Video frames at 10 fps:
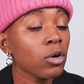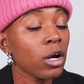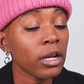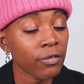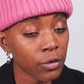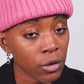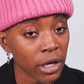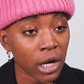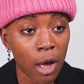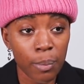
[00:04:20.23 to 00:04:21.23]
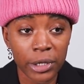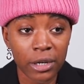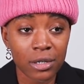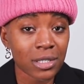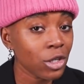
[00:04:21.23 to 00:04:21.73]
and in a couple
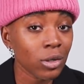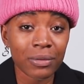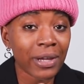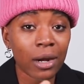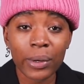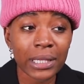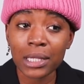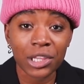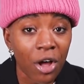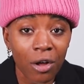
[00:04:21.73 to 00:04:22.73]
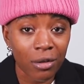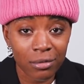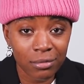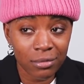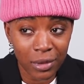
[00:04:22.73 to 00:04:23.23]
years, you don't even gotta wait that long.
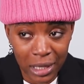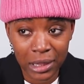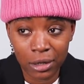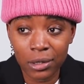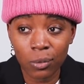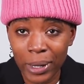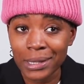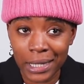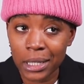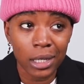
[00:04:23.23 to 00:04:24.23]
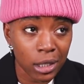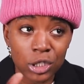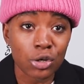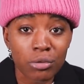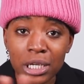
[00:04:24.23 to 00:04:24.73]
Like literally wait like
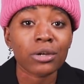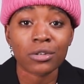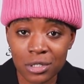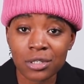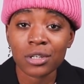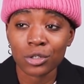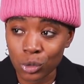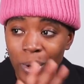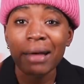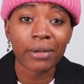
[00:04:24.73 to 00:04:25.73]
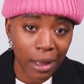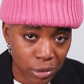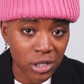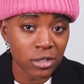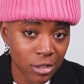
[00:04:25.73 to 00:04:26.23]
2 years. You will have
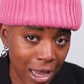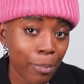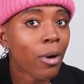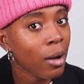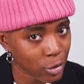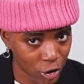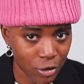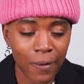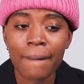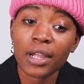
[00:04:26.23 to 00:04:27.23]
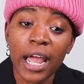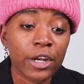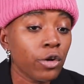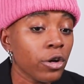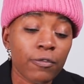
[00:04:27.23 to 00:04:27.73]
options, I promise you. I
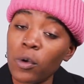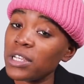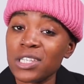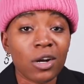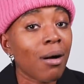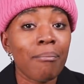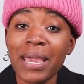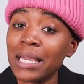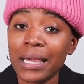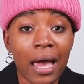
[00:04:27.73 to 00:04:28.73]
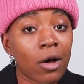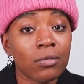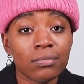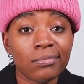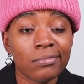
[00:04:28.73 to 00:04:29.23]
know you're focusing on making
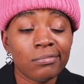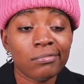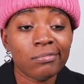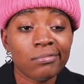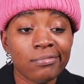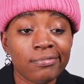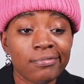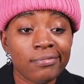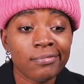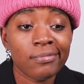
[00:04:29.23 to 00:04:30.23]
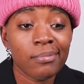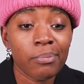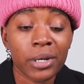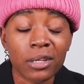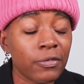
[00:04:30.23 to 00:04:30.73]
out,
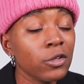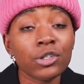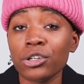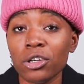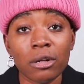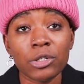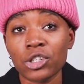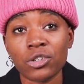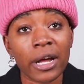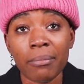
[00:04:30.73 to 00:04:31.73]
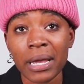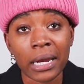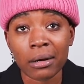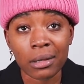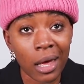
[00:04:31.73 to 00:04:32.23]
but in the future, you're gonna be just trying to make it
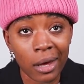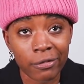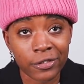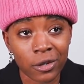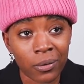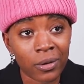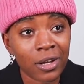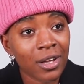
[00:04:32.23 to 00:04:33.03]
out alive, so.